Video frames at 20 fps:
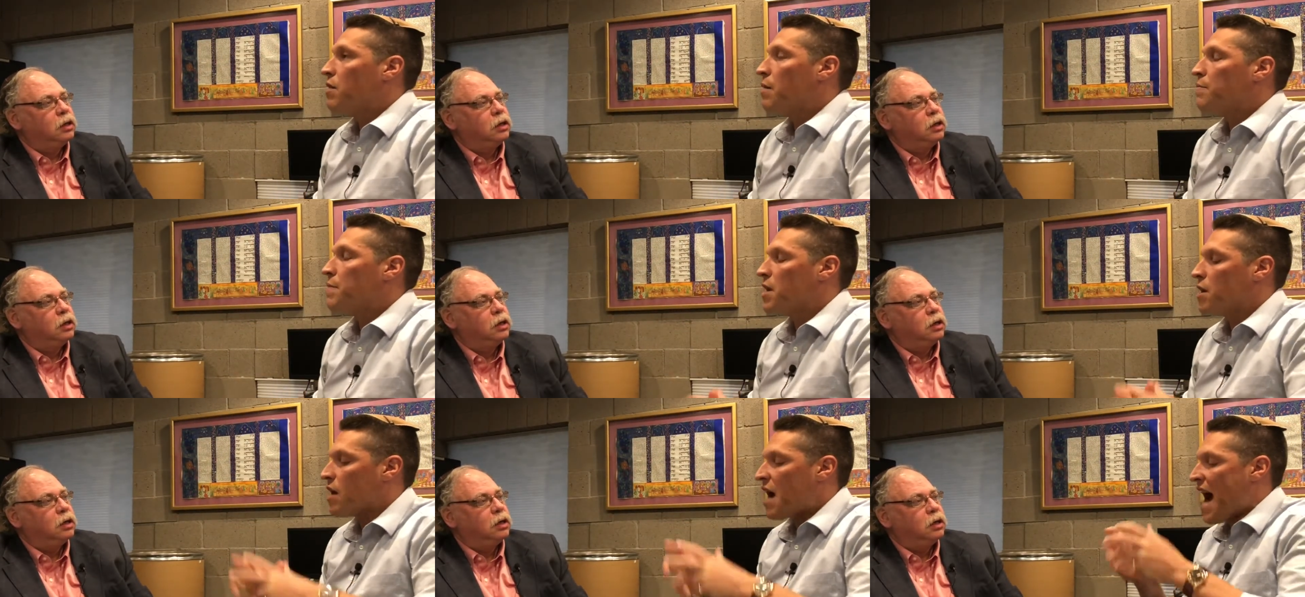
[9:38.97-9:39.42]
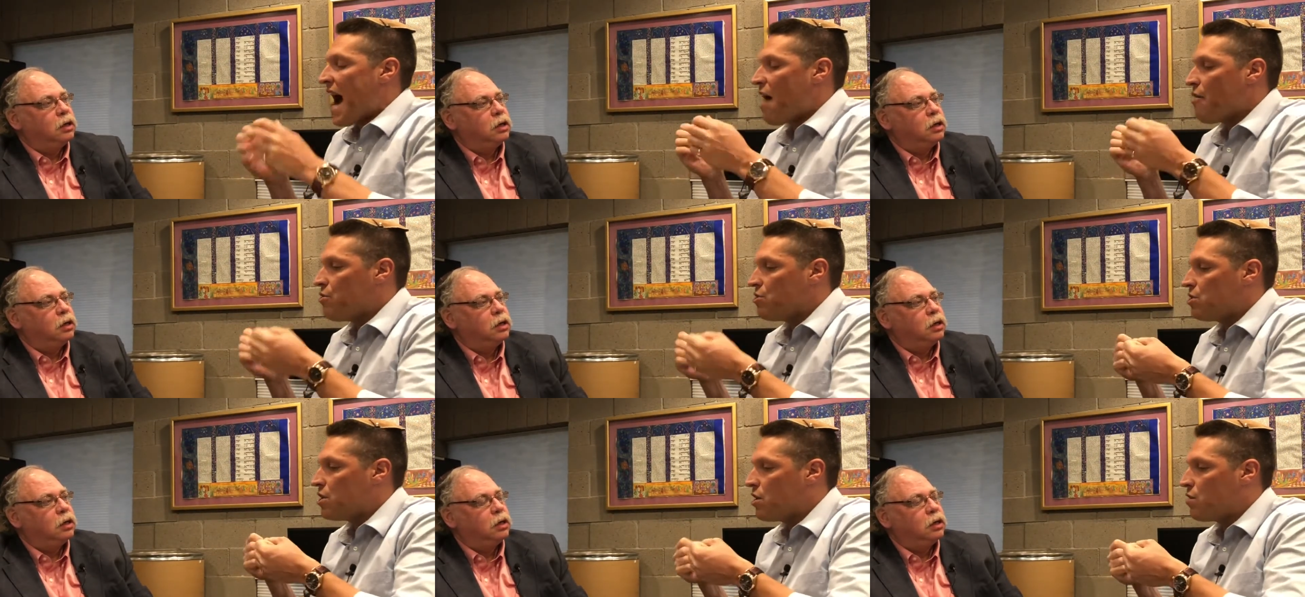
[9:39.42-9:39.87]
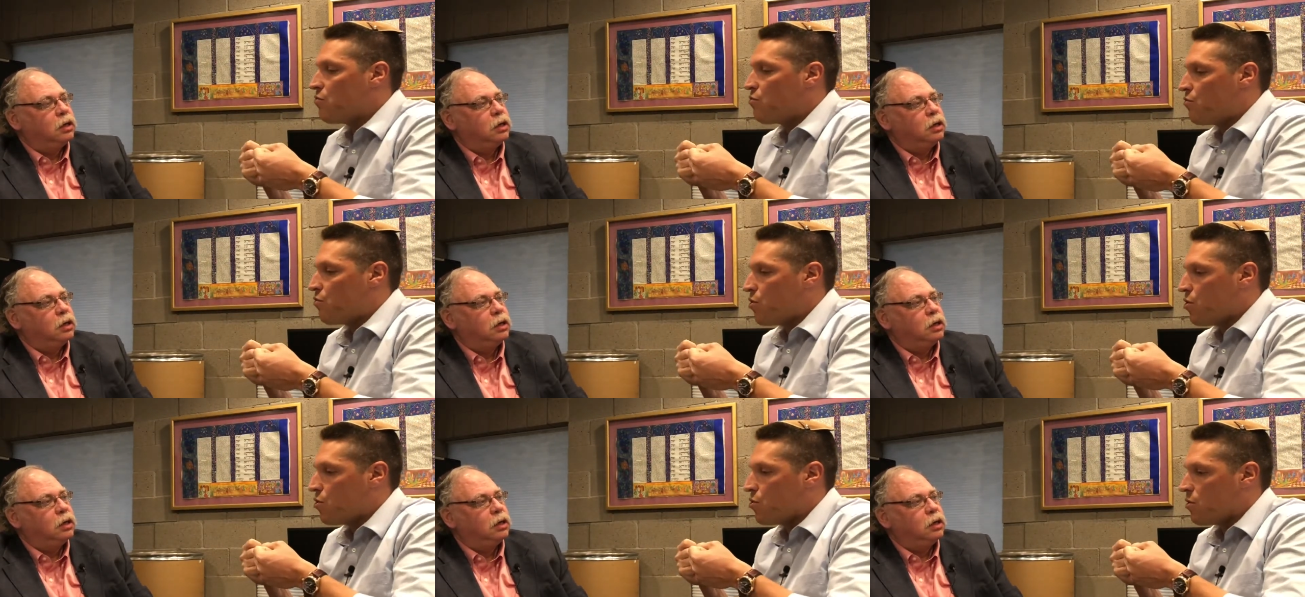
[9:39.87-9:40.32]
Speaker 1: Meaning, how does he
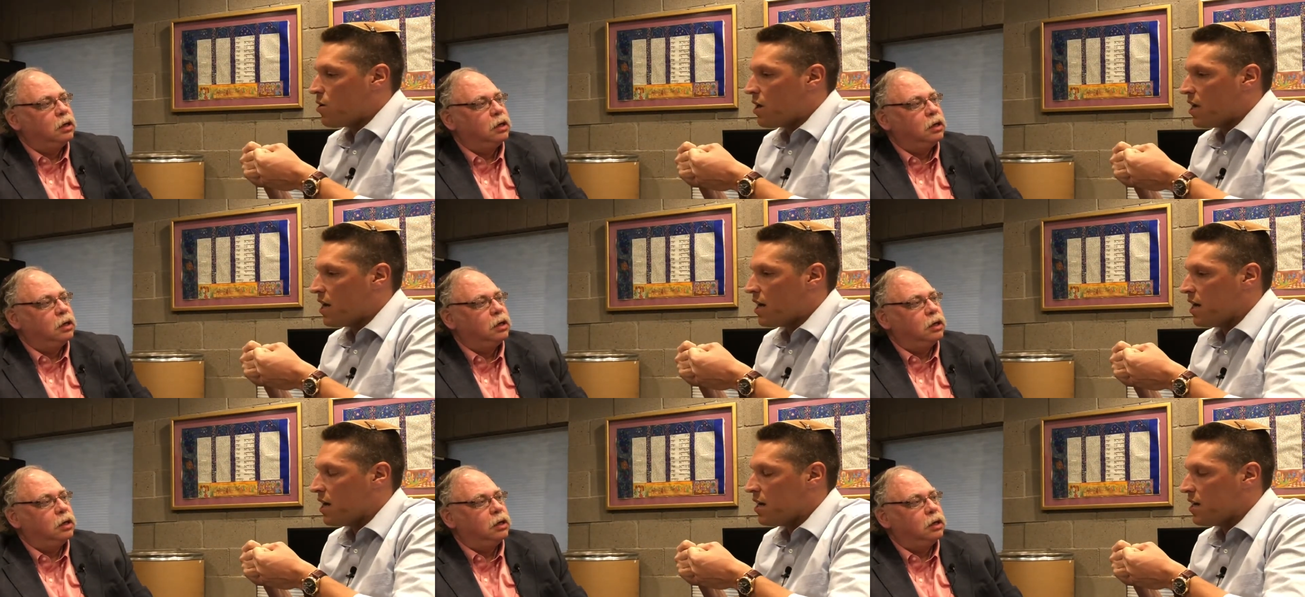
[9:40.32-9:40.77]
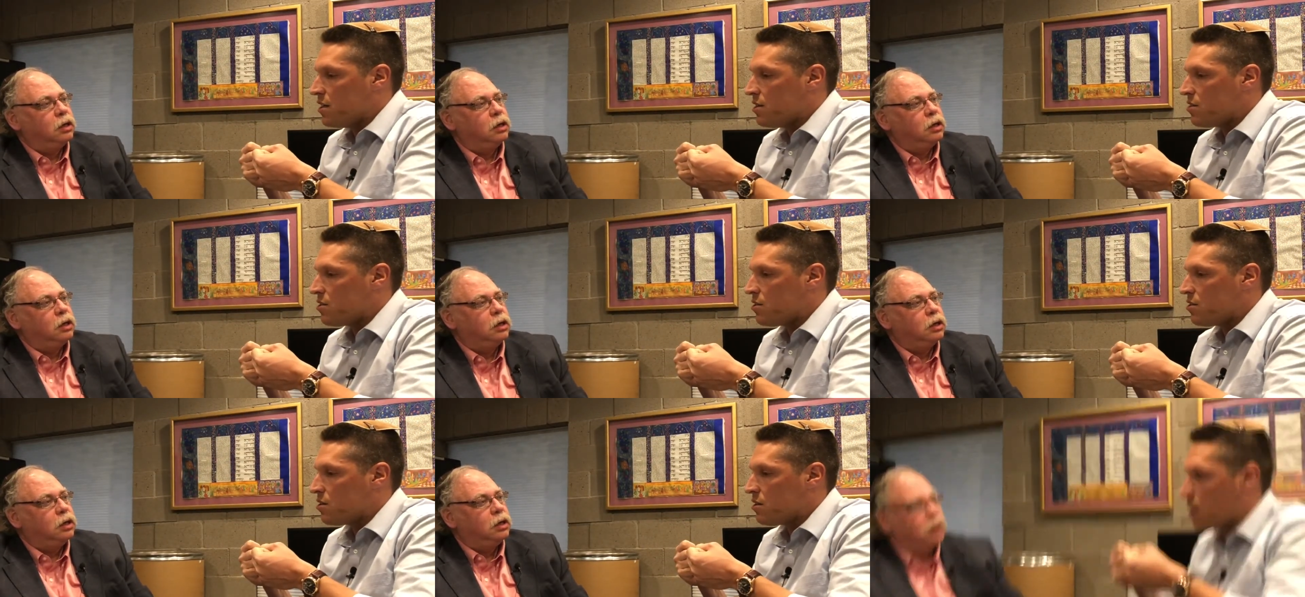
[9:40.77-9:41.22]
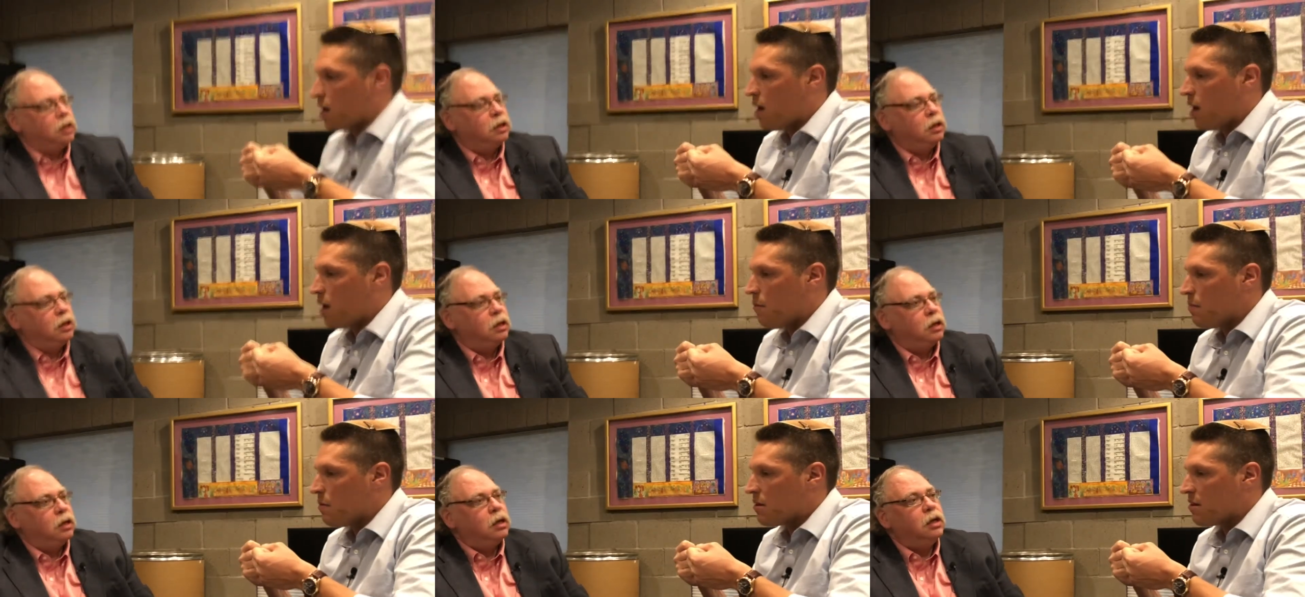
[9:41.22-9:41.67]
root his
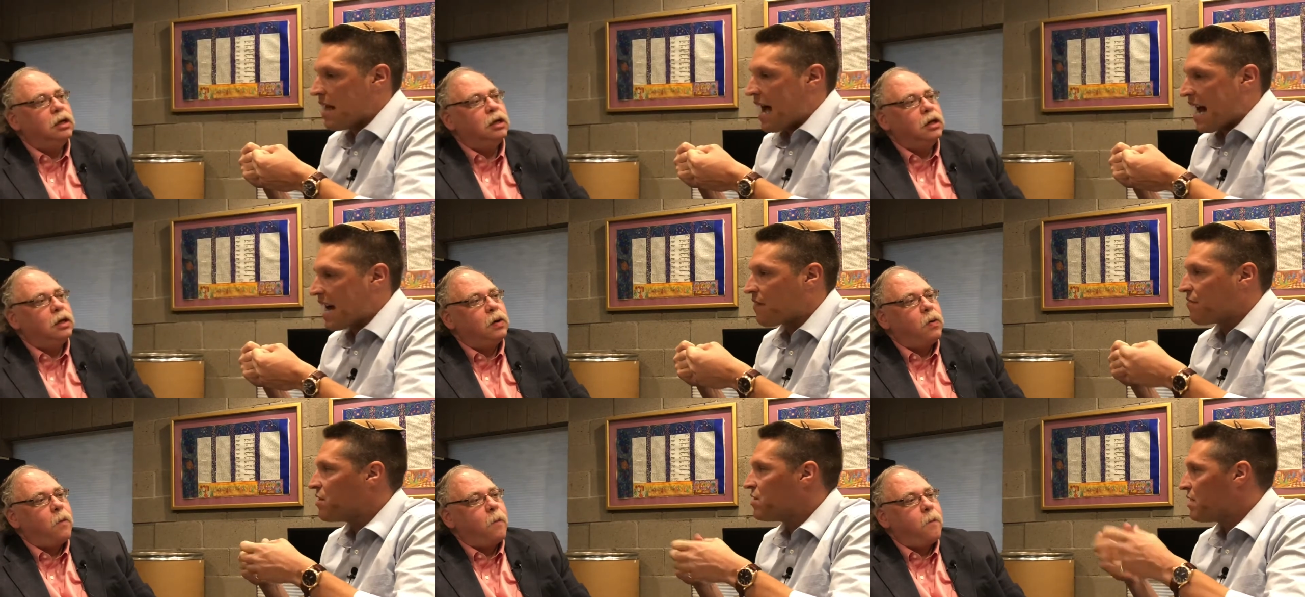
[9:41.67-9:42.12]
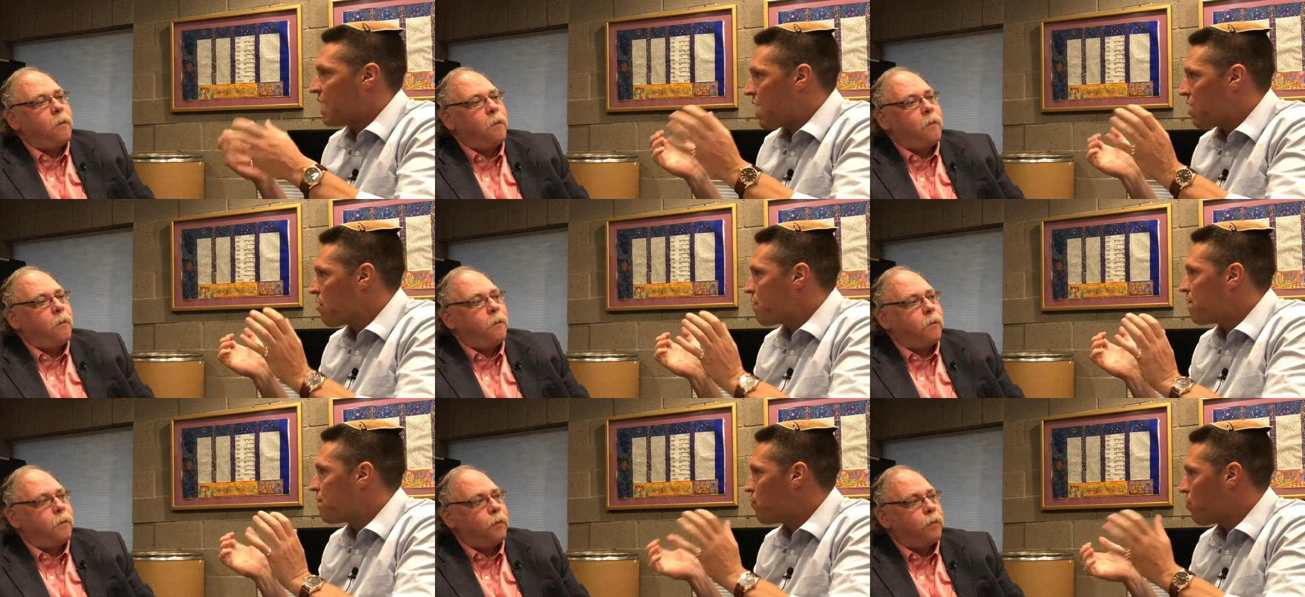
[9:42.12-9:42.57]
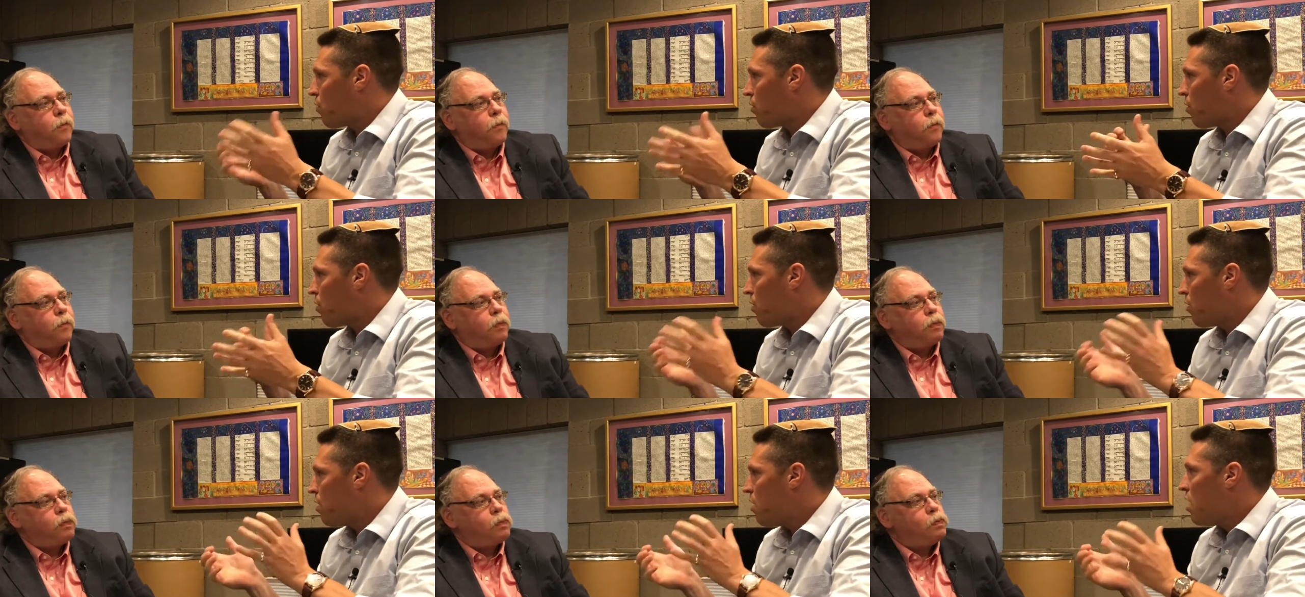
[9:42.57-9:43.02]
um, lack of desire
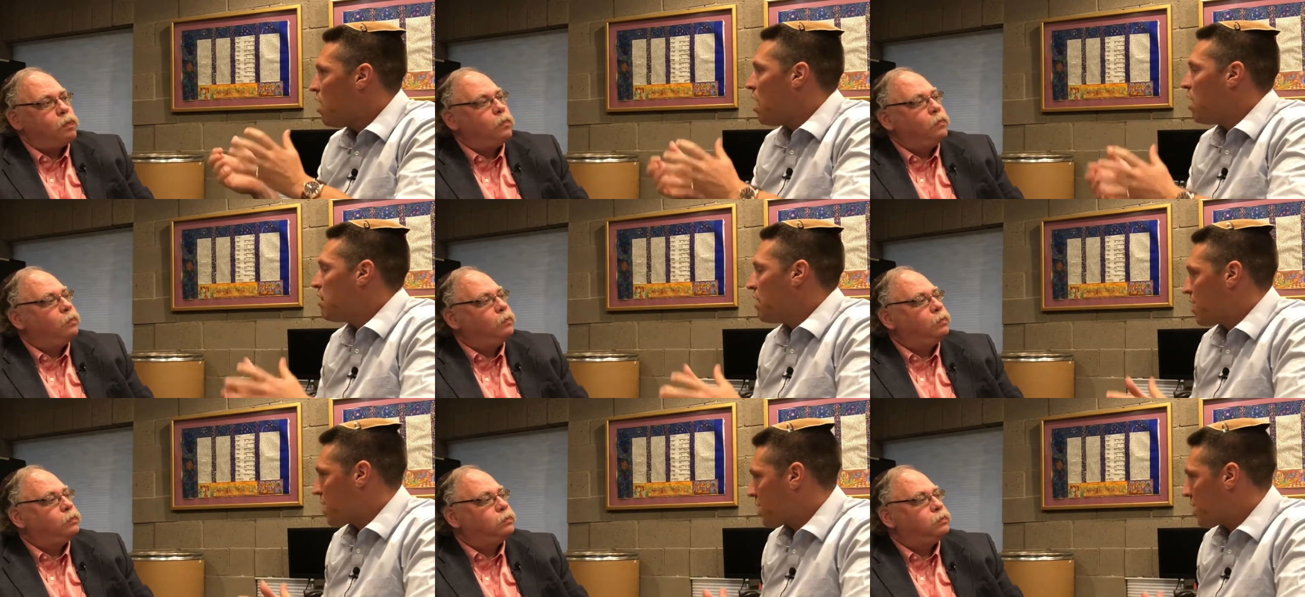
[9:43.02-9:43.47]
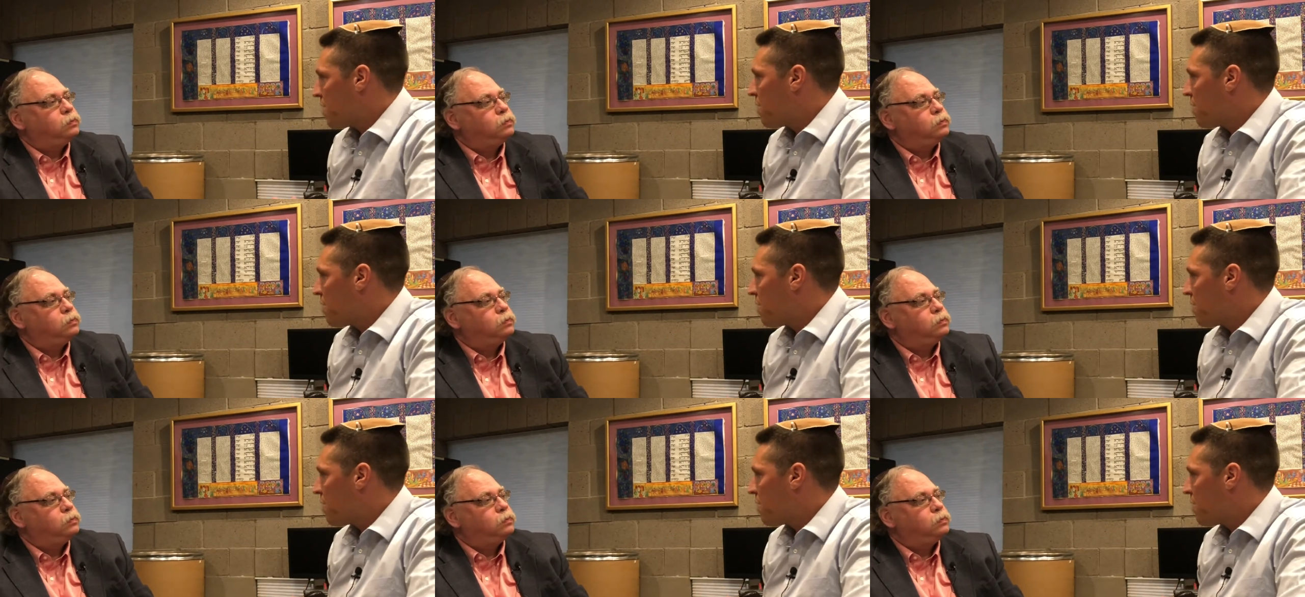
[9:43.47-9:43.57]
for halakhic